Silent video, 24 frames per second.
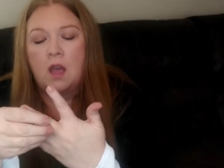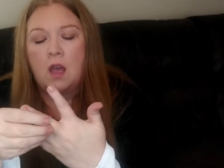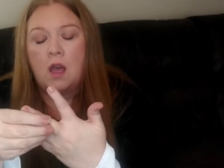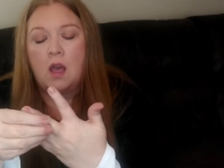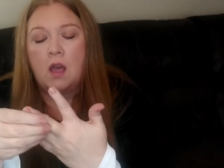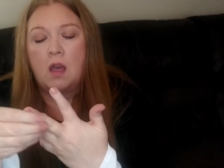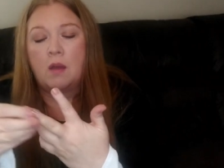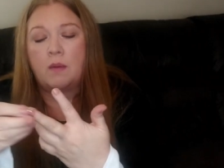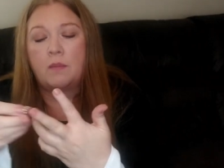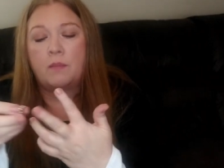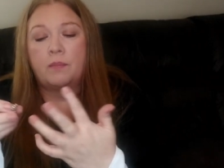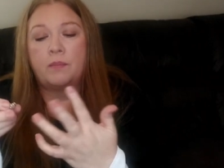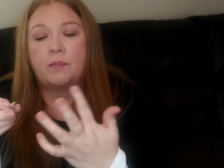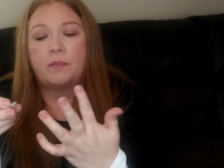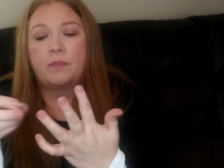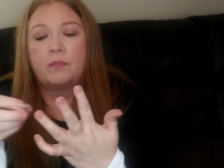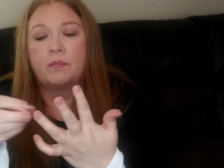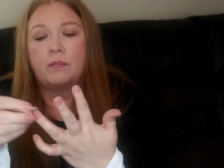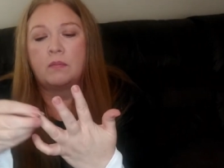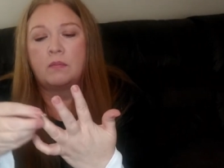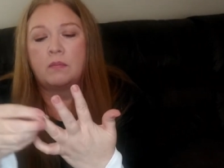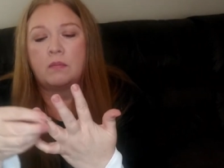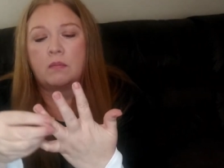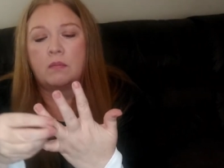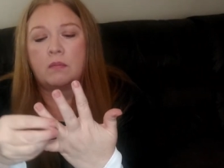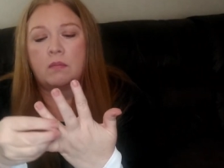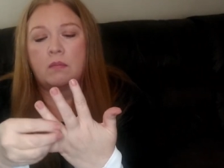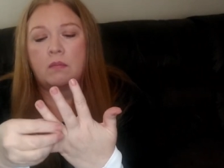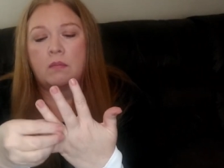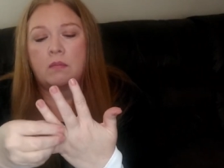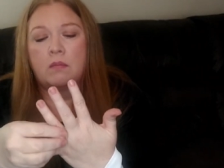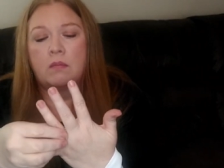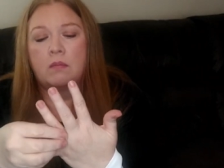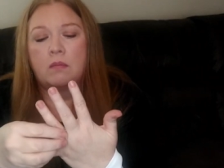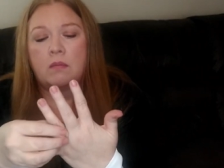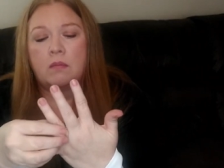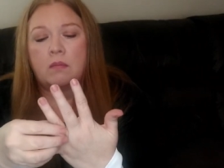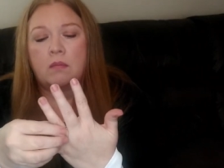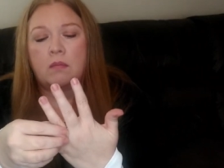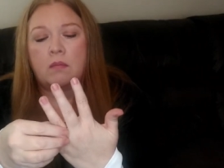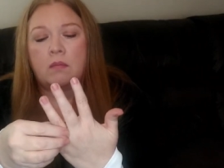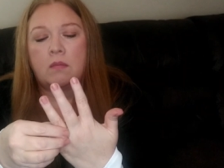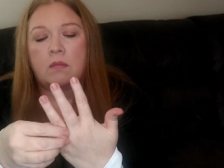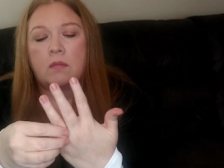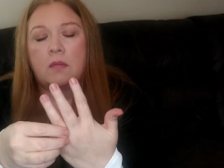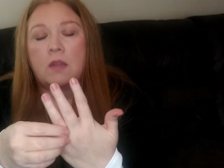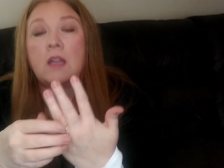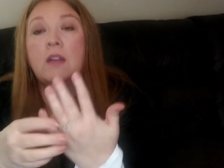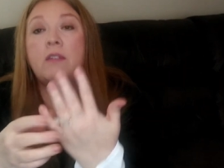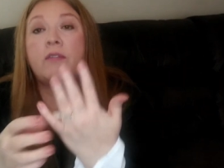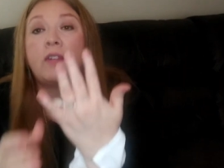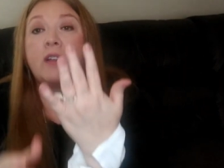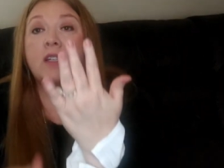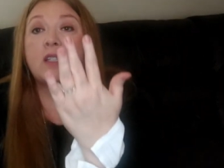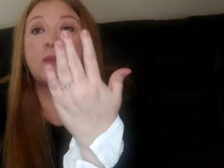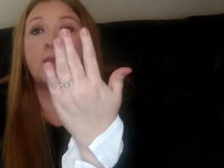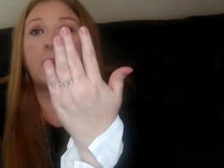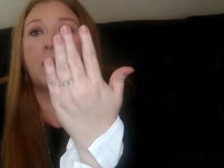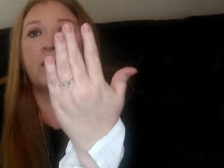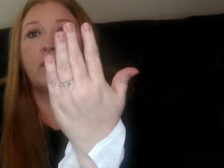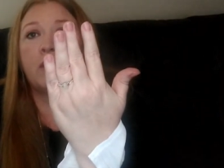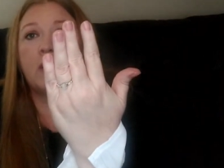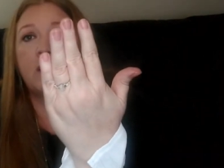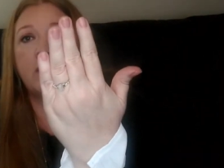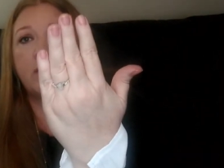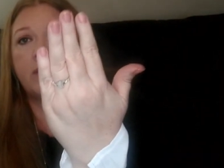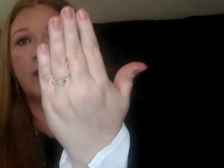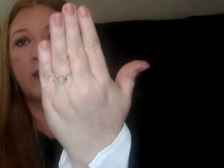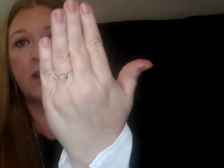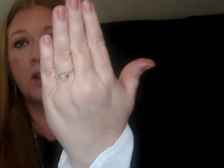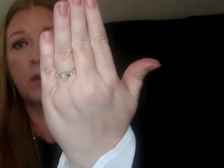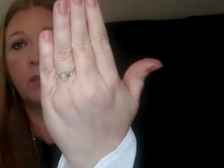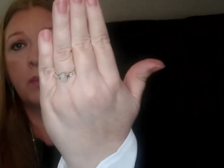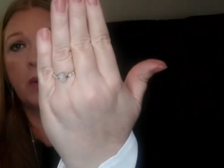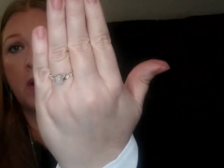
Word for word: Um, it fits my ring finger